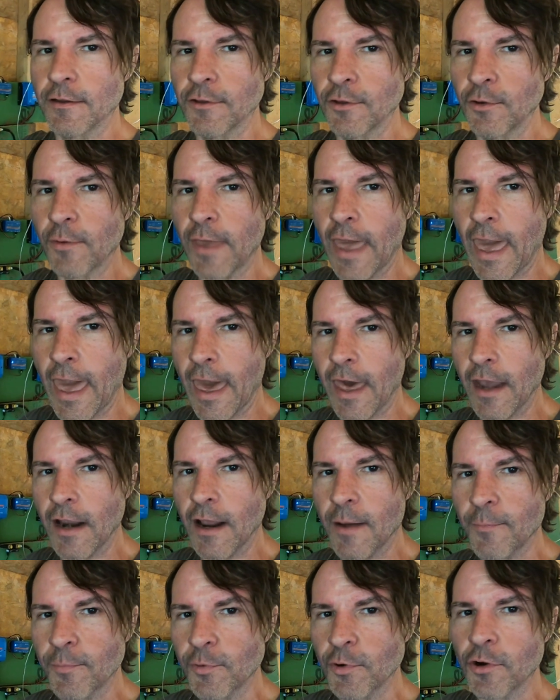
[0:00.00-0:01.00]
You
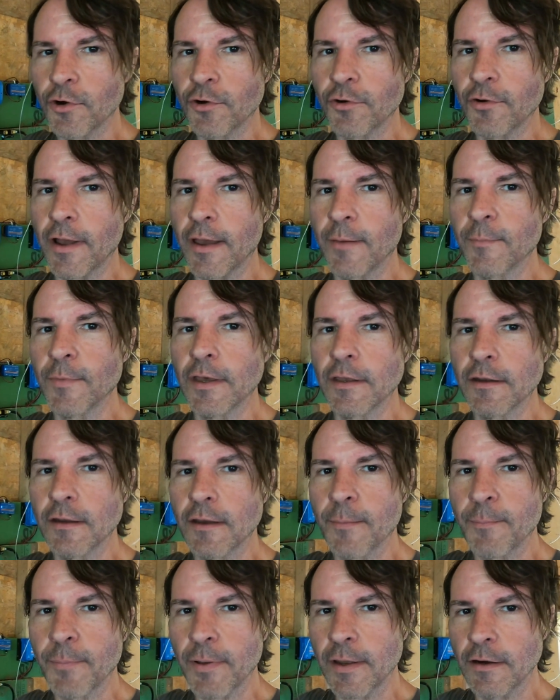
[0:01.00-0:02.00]
cannot program it,
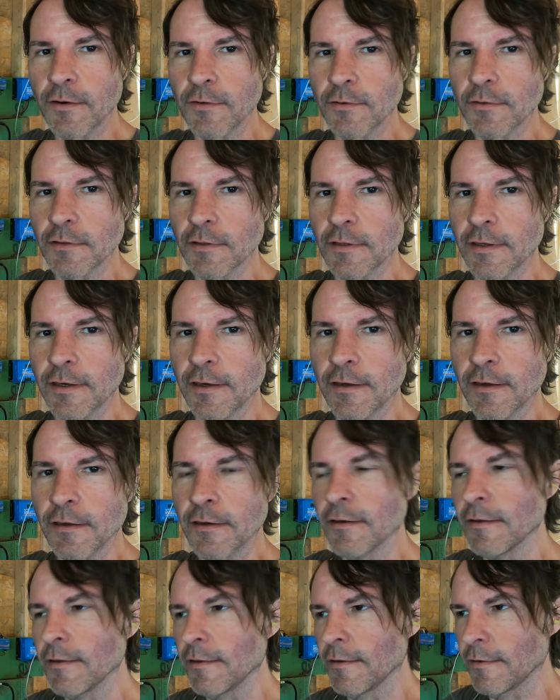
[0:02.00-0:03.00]

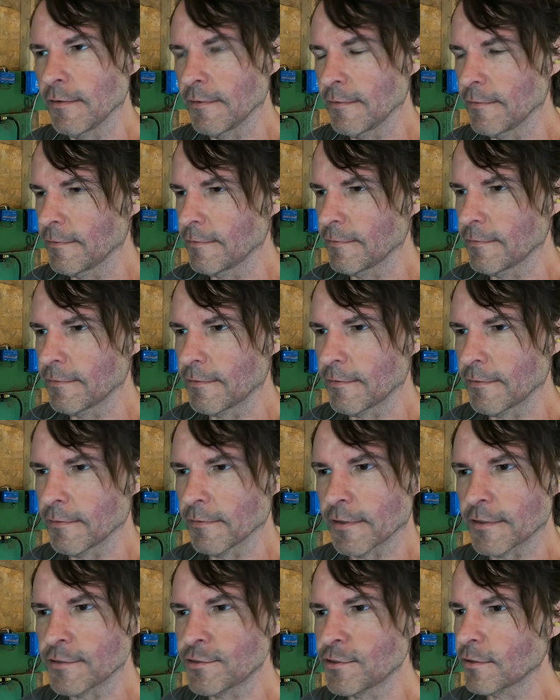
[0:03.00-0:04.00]
apparently,
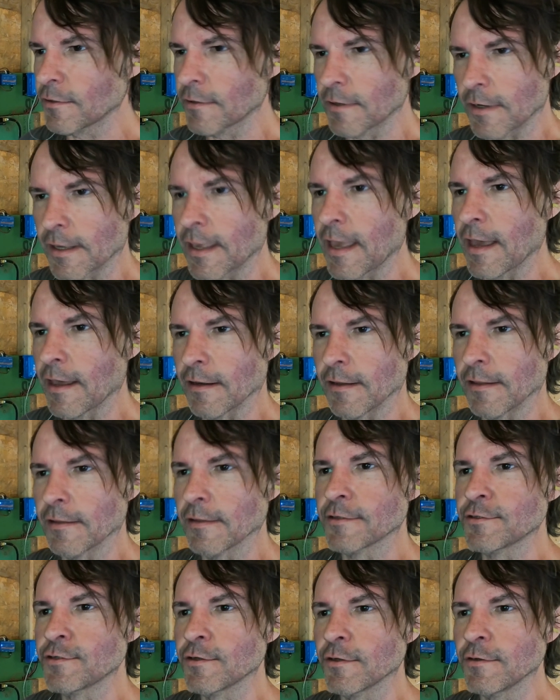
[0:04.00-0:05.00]
unless you're
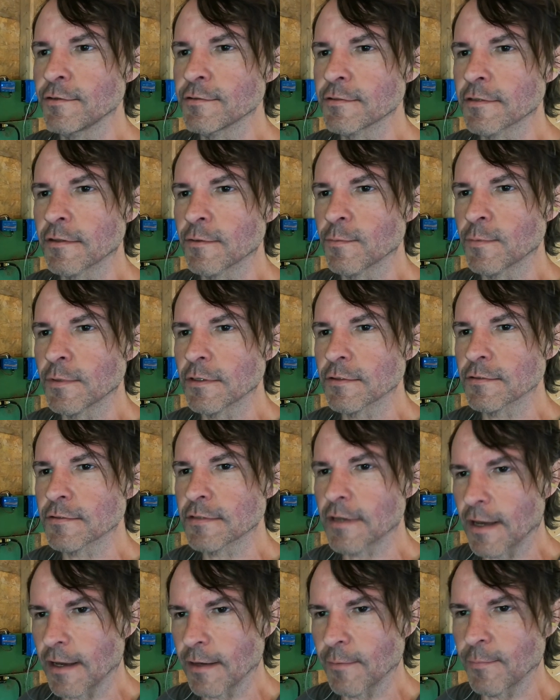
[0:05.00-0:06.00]
using the Windows
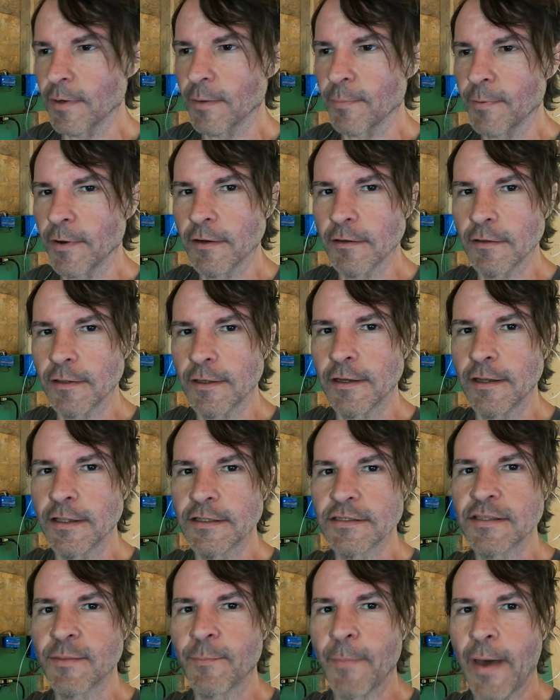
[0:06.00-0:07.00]
side, but apparently
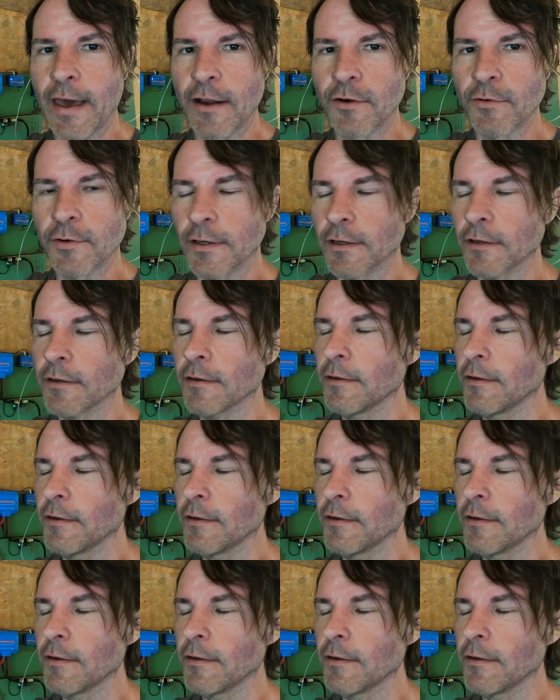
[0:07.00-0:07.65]
needs the battery.